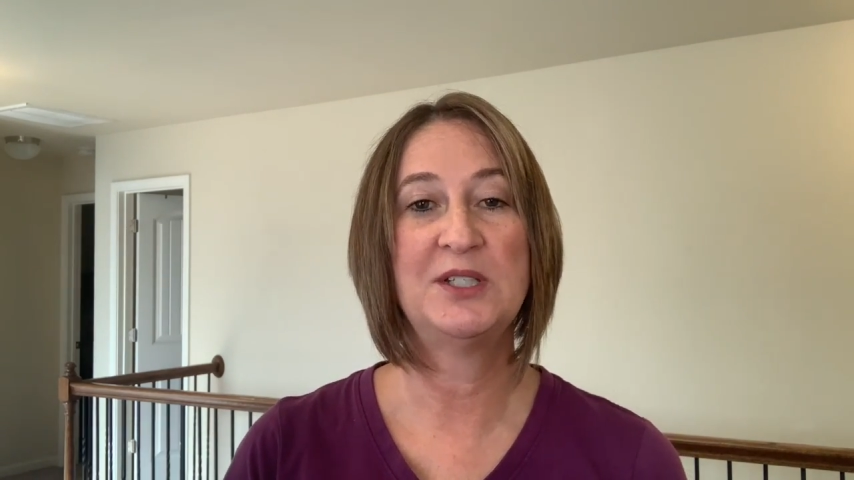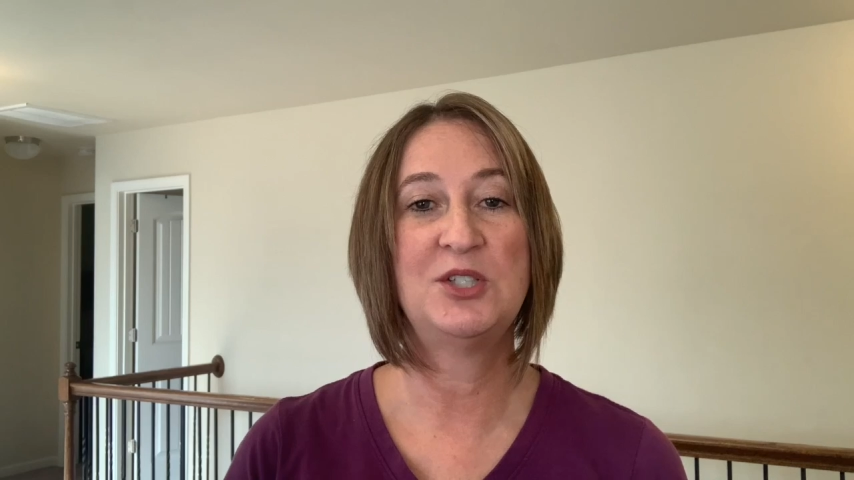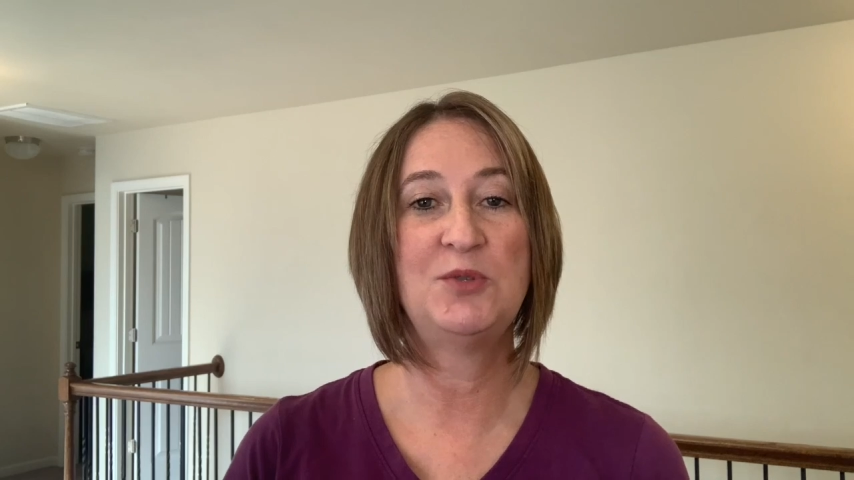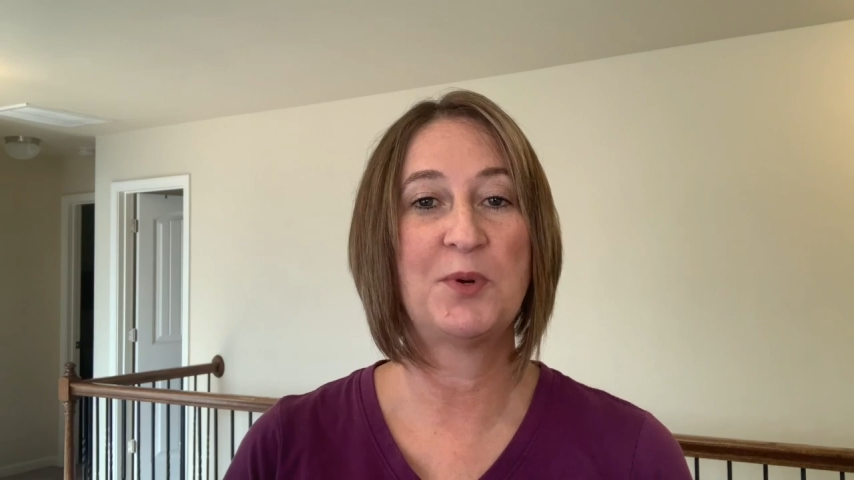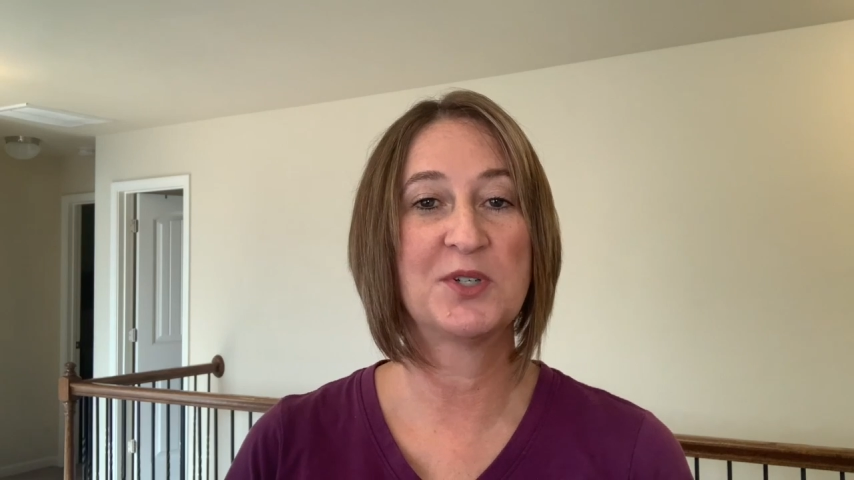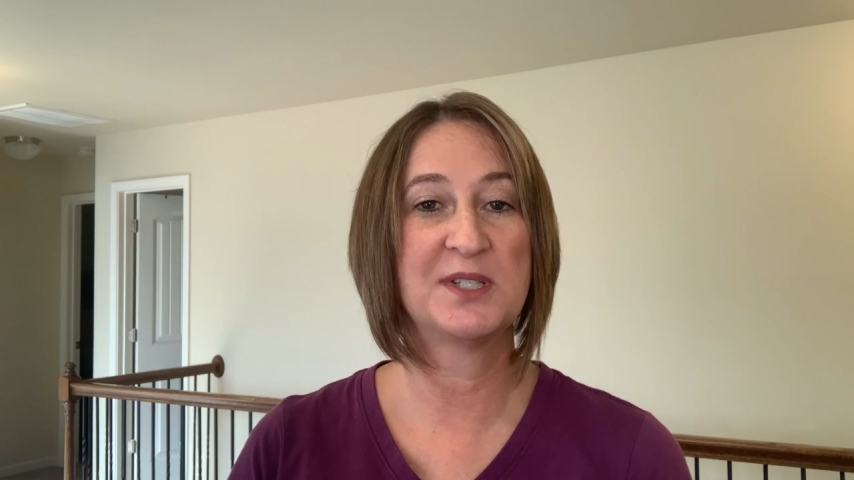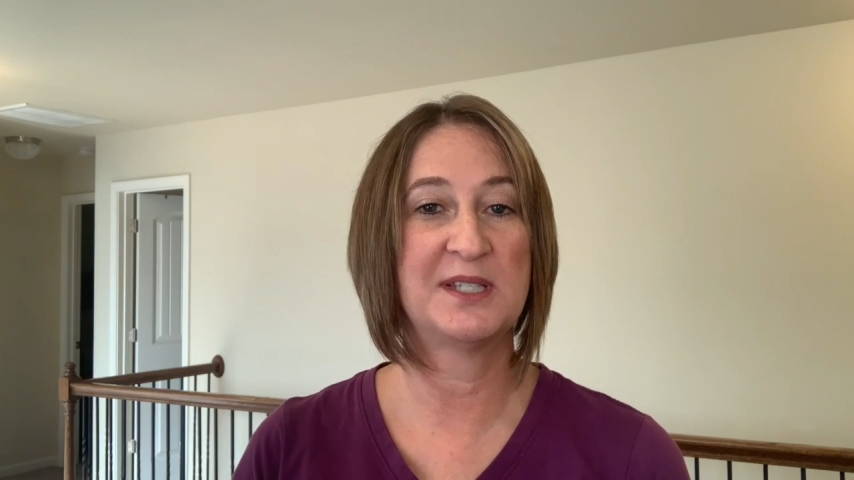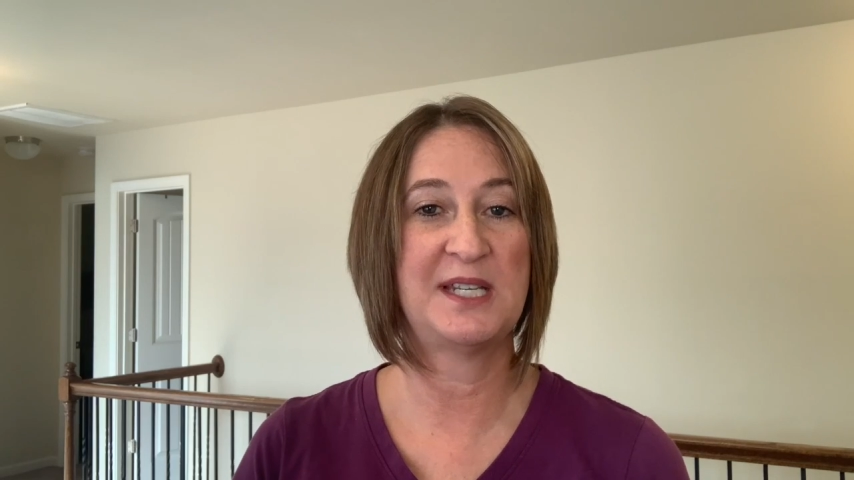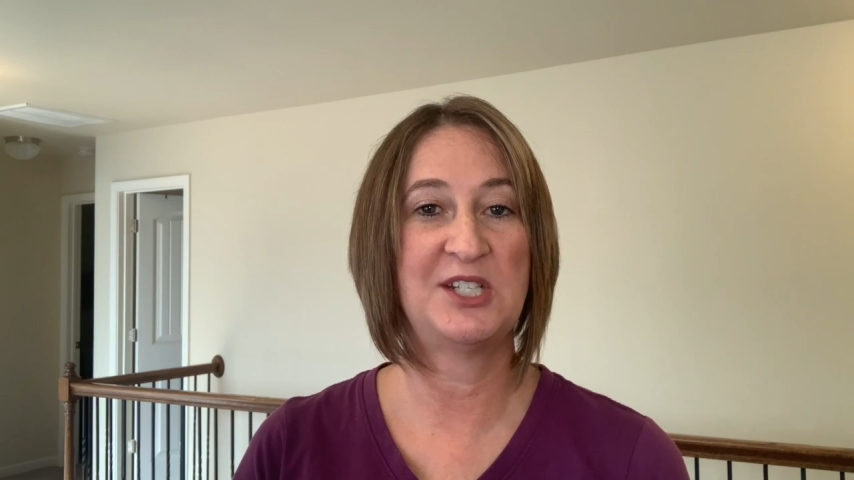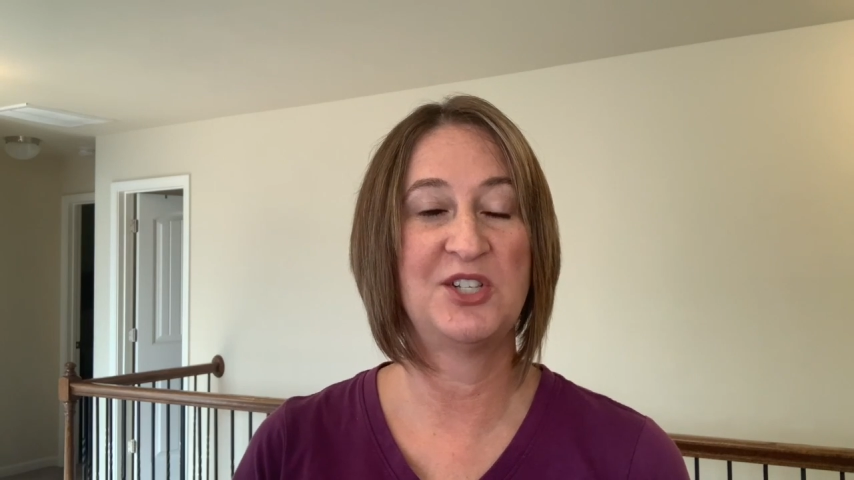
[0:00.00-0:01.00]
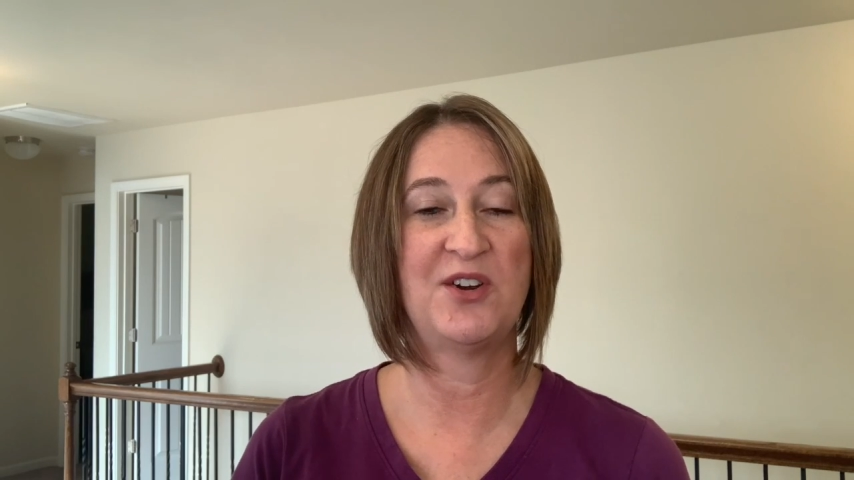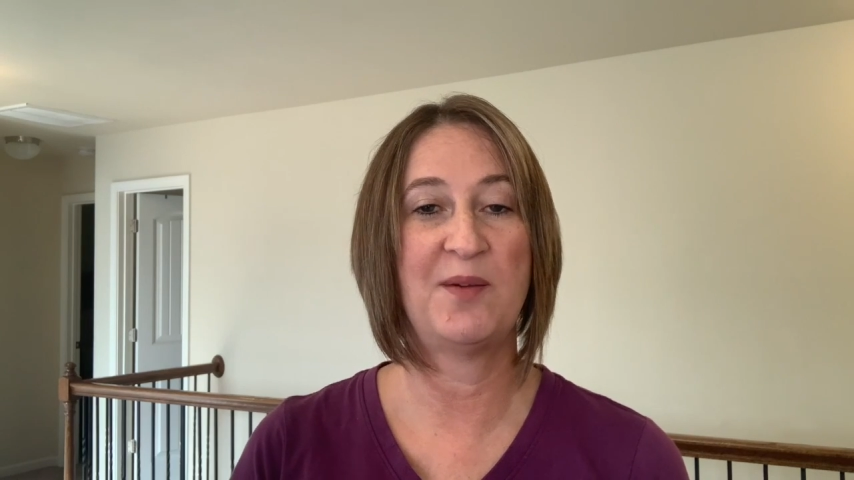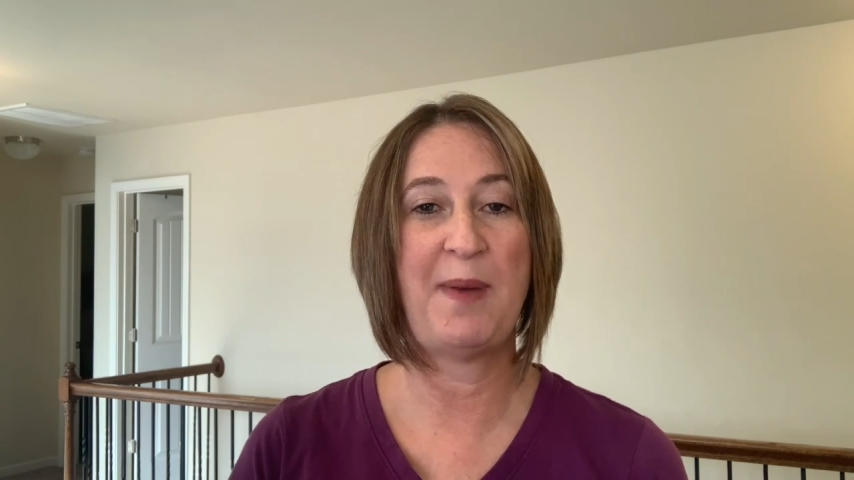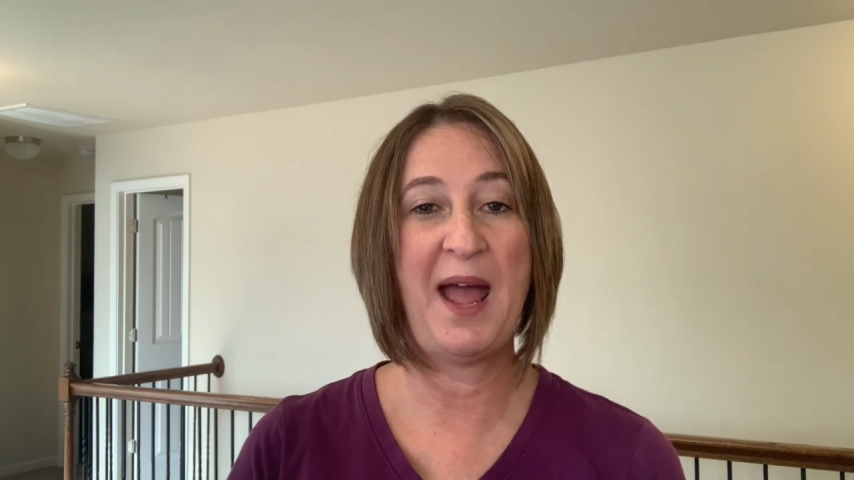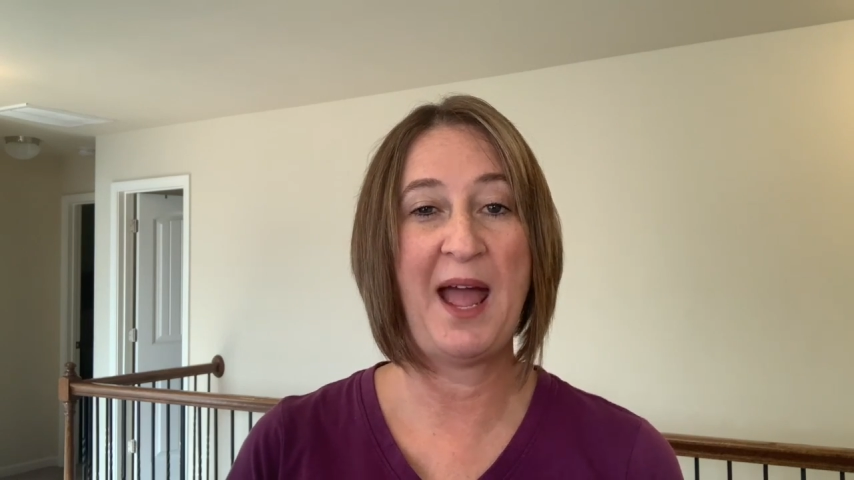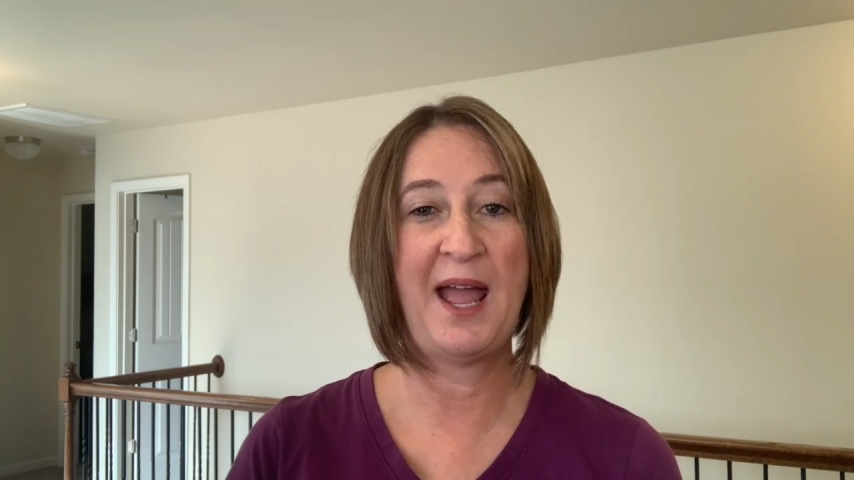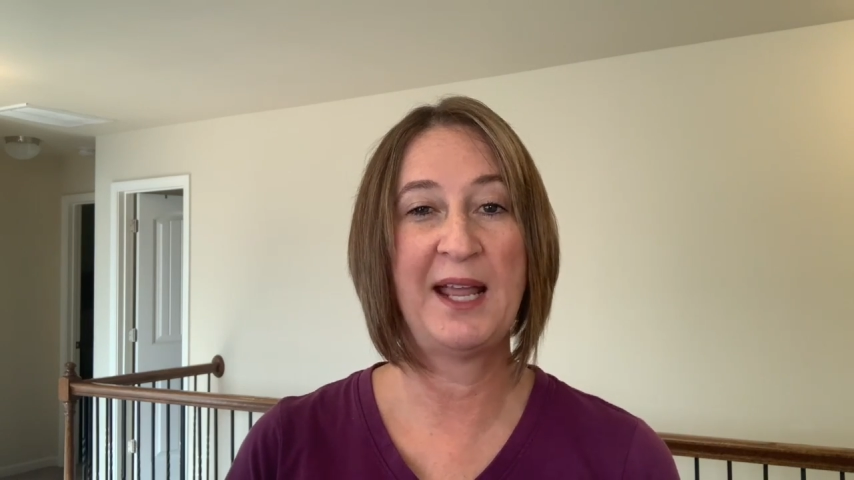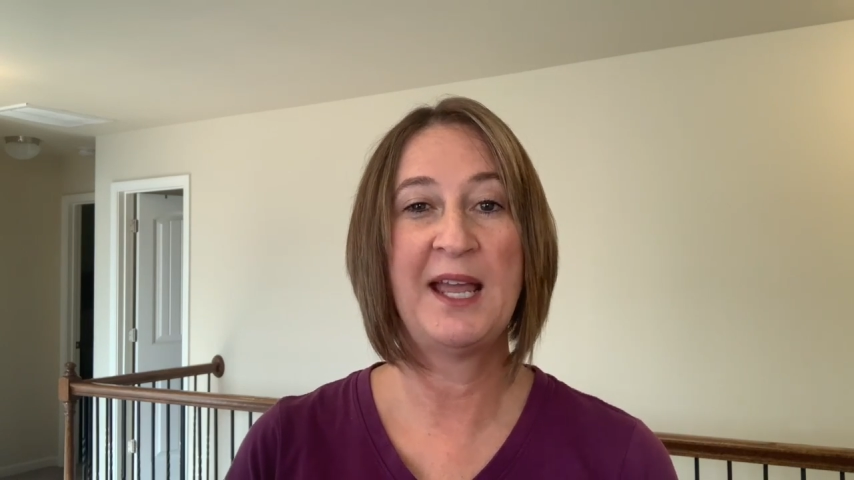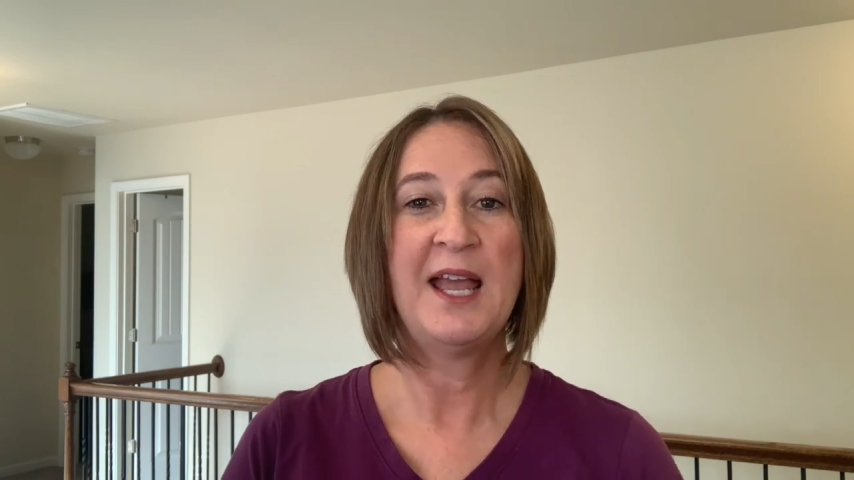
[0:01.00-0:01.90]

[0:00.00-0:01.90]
do personalization on a bag